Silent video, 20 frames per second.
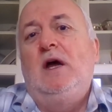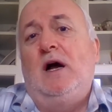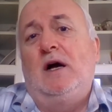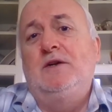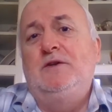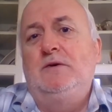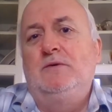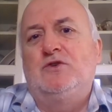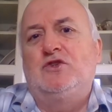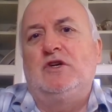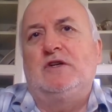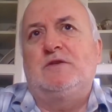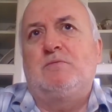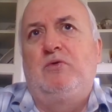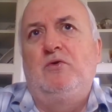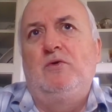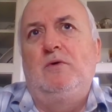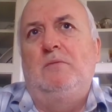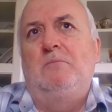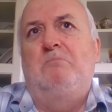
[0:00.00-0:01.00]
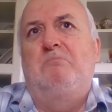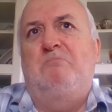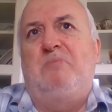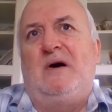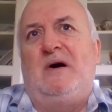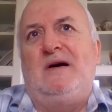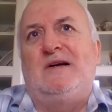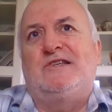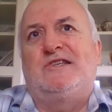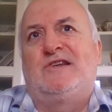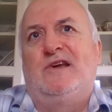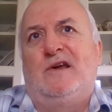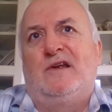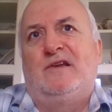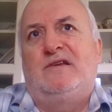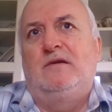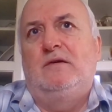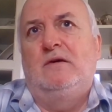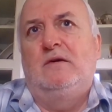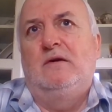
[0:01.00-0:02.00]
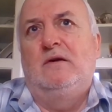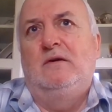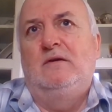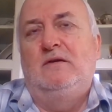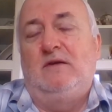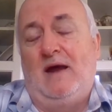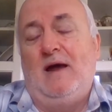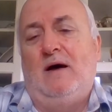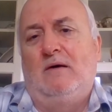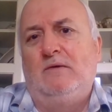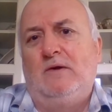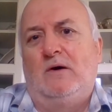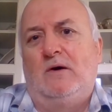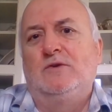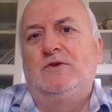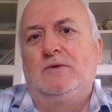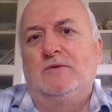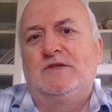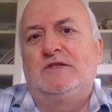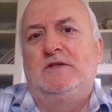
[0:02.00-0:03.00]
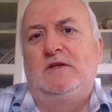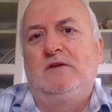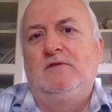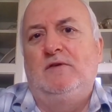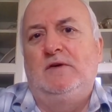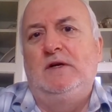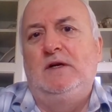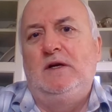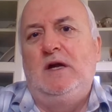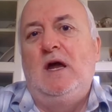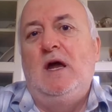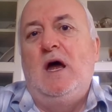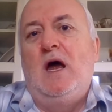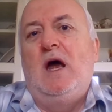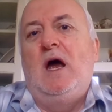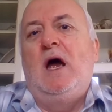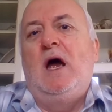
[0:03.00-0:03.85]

and you just put basket down on your CV.